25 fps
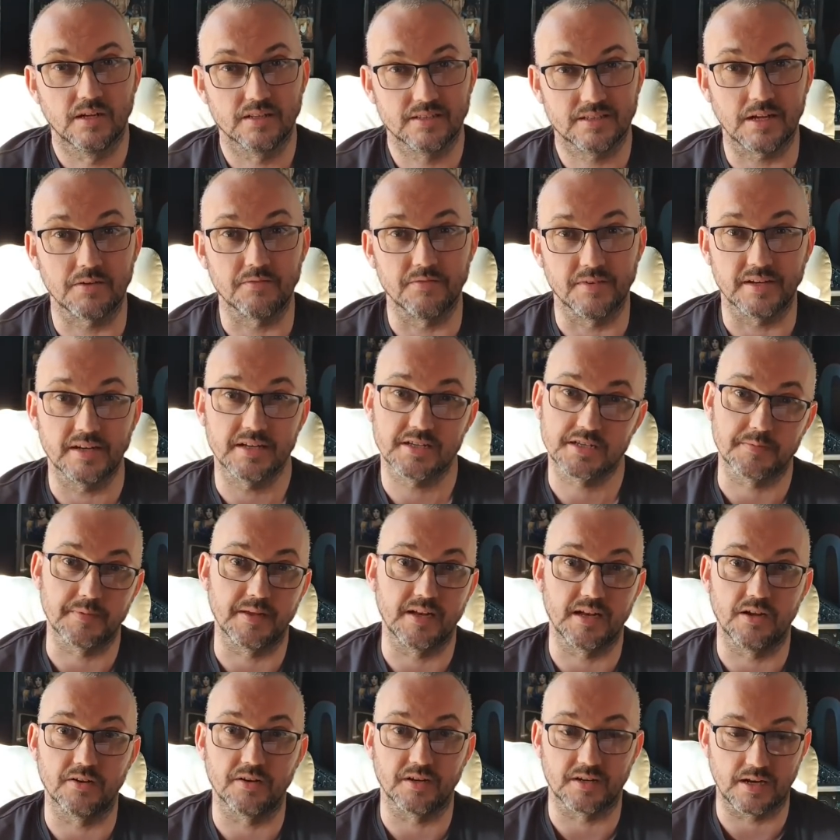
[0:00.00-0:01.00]
Don't think there's going to be a
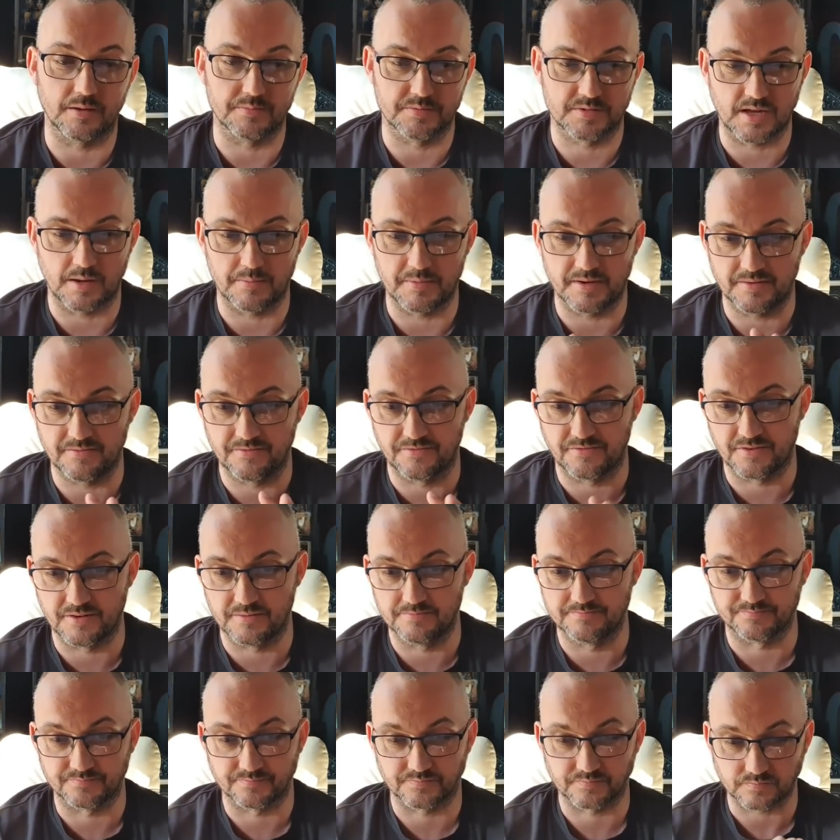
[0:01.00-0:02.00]
load of clubs coming in for
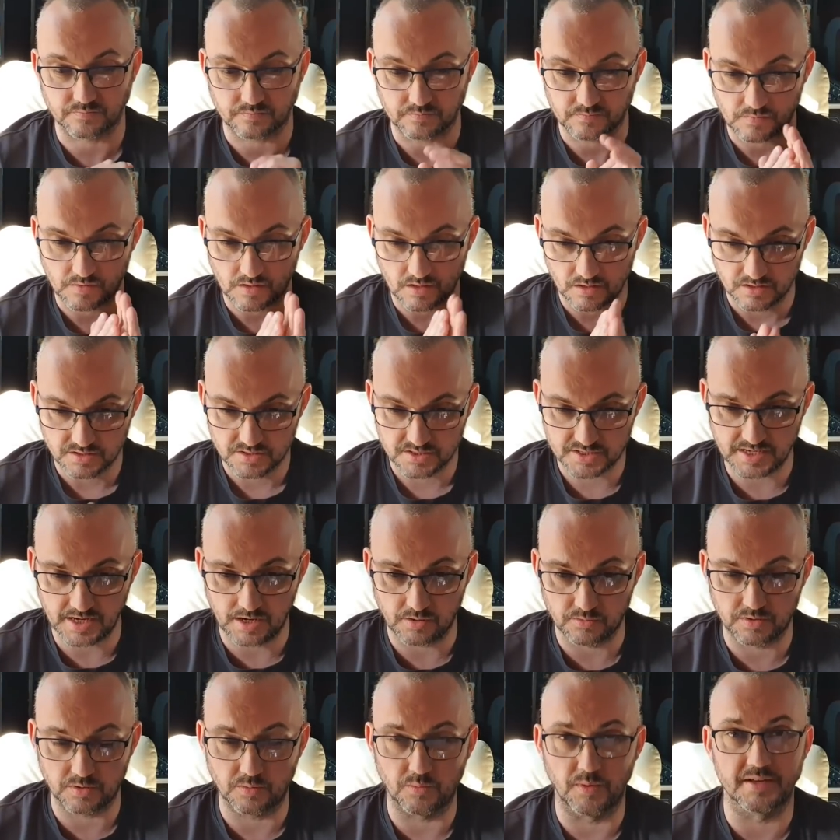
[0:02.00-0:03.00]
him.
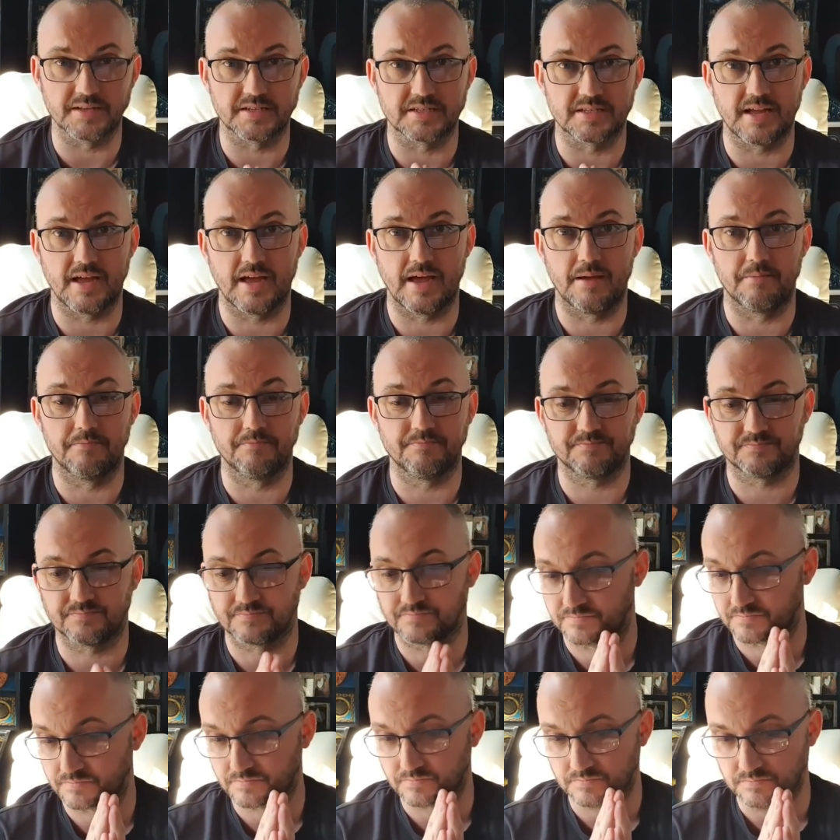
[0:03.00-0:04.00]
Settled at West Ham.
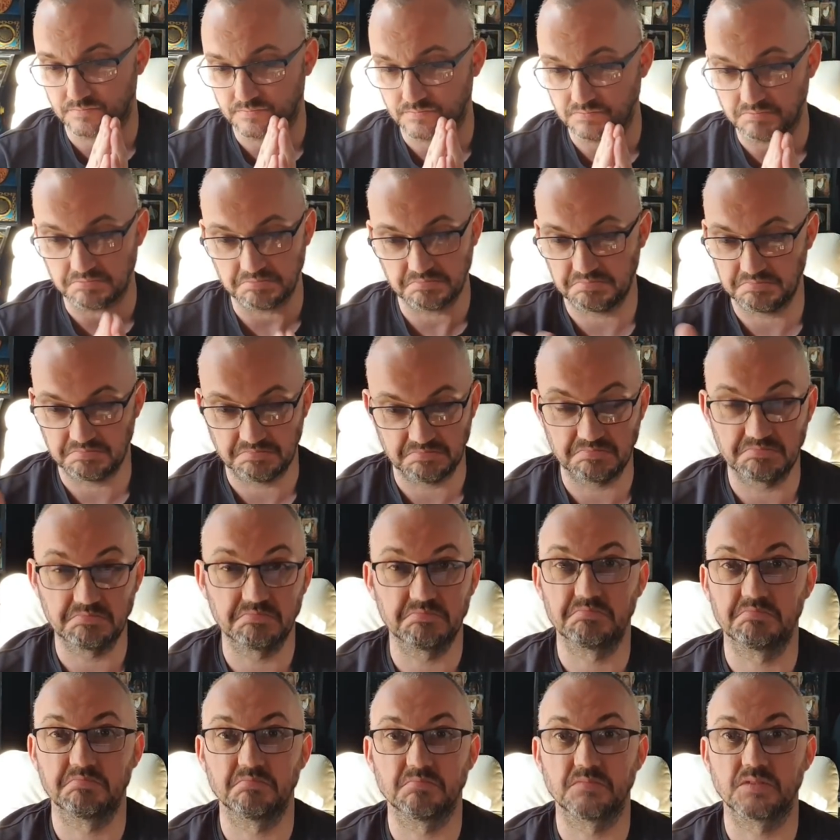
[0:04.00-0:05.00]

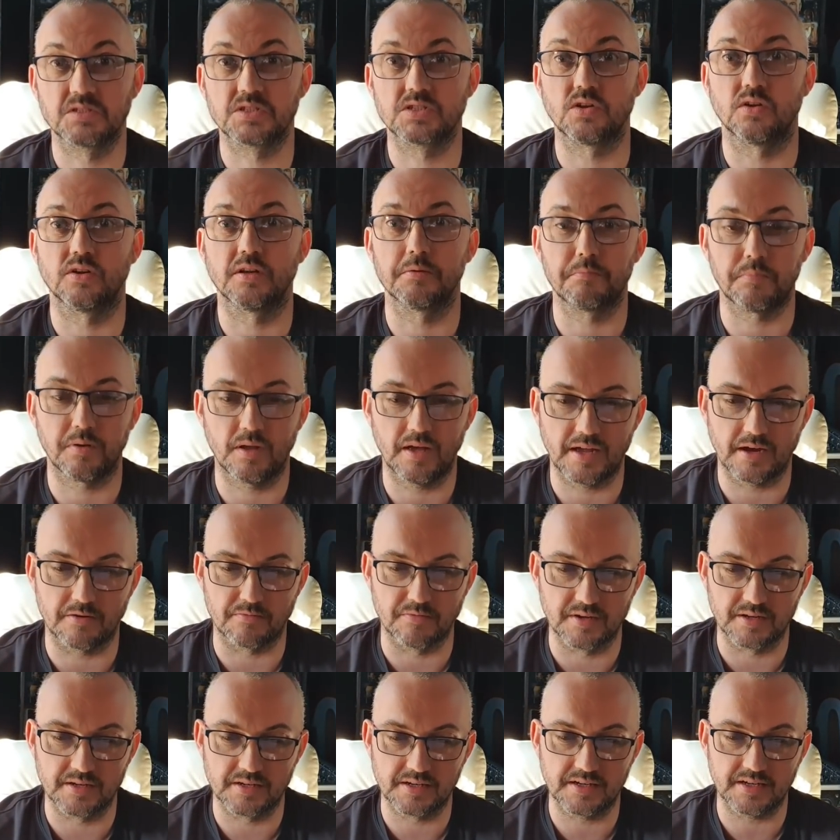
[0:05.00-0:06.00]
Solid player,
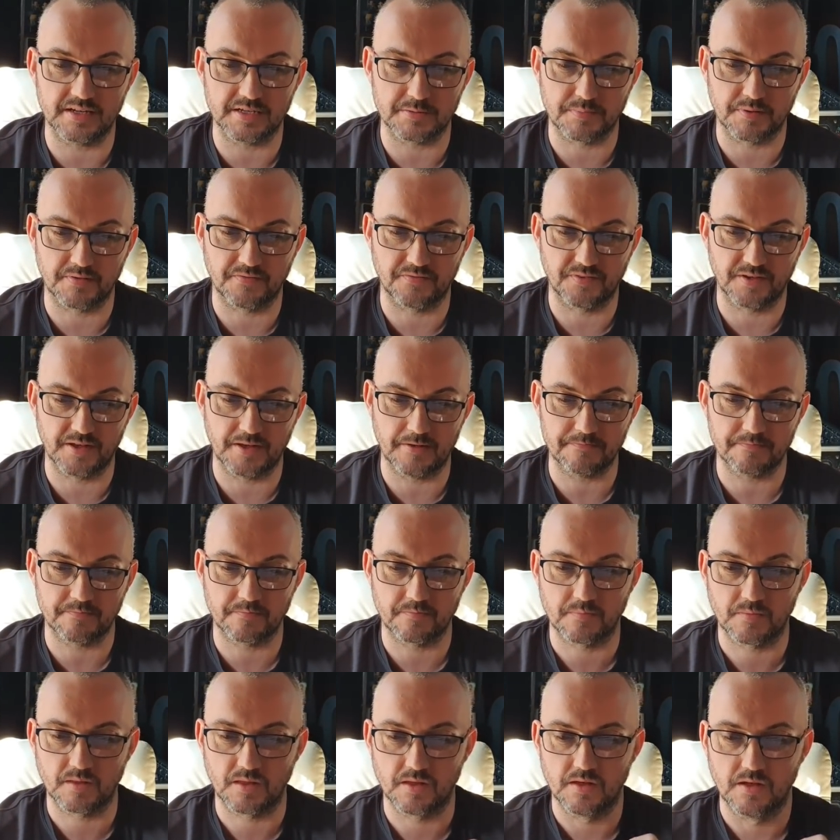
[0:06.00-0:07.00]
really, let's be fair.
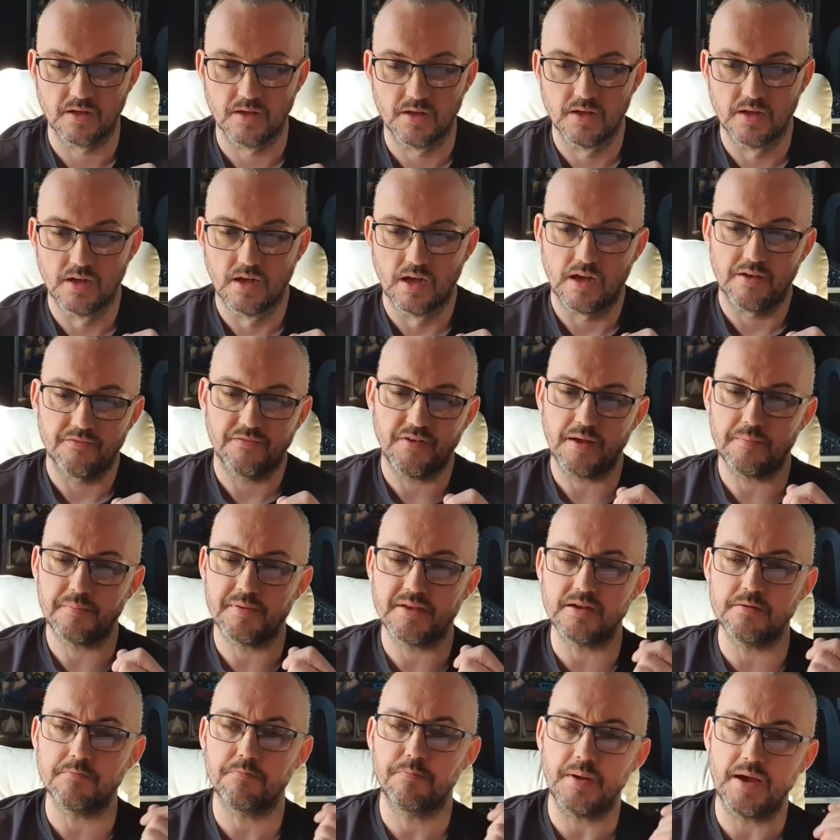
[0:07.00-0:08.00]

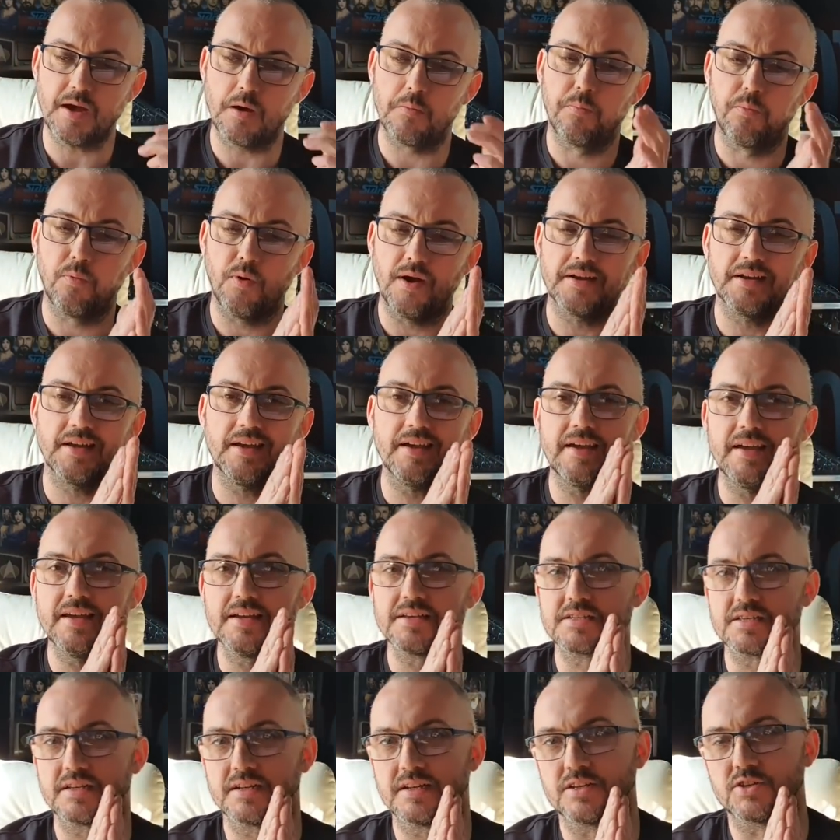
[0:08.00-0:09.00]
Fabian Balbuena,
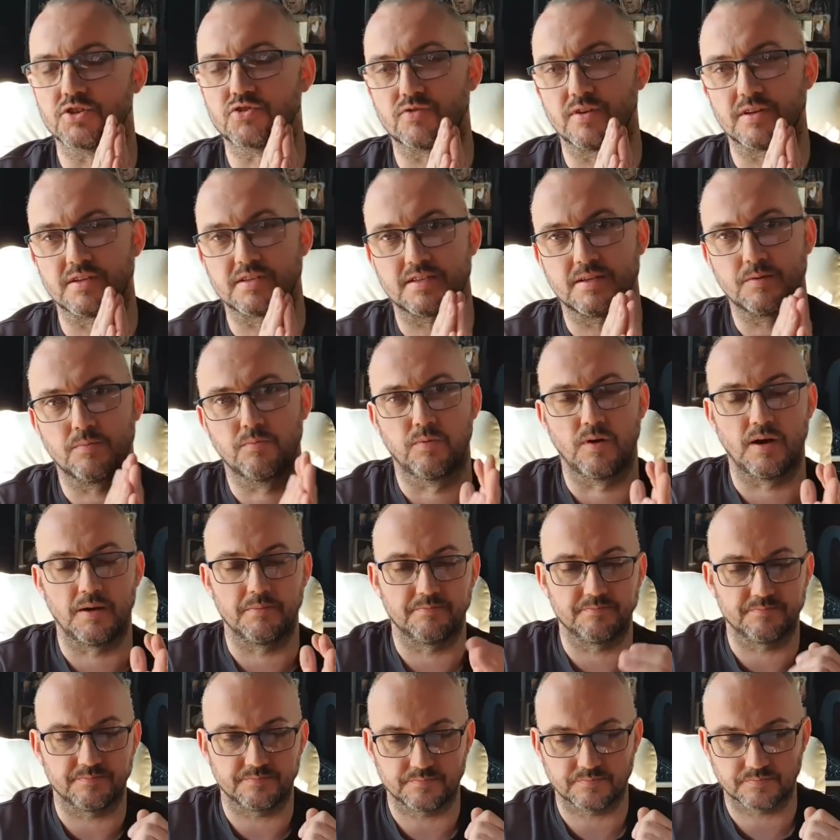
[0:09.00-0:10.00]
here's an interesting
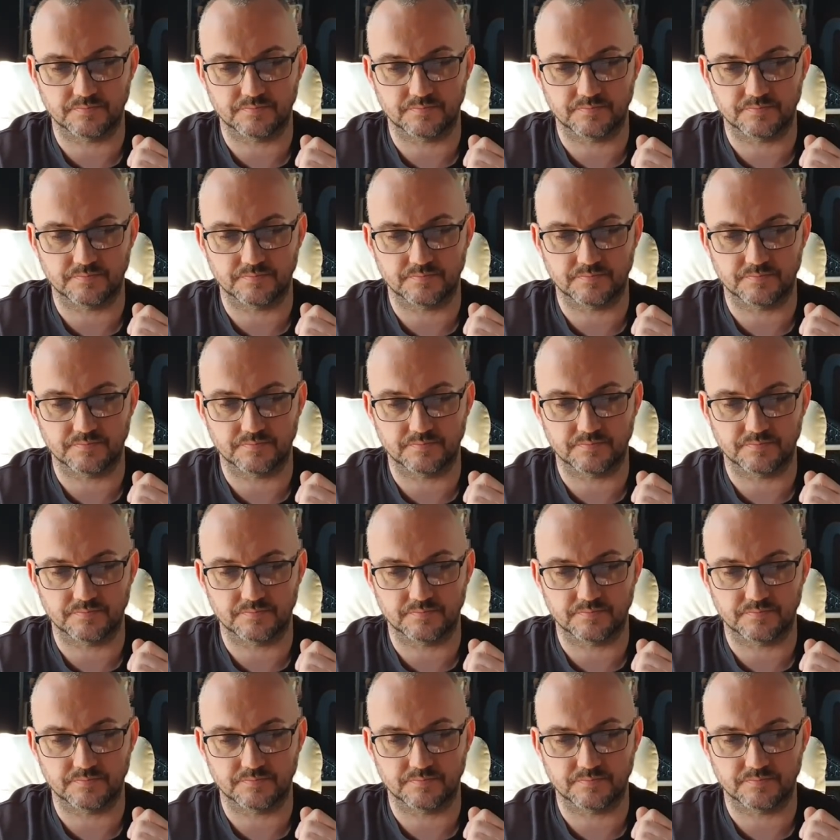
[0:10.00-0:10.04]
one.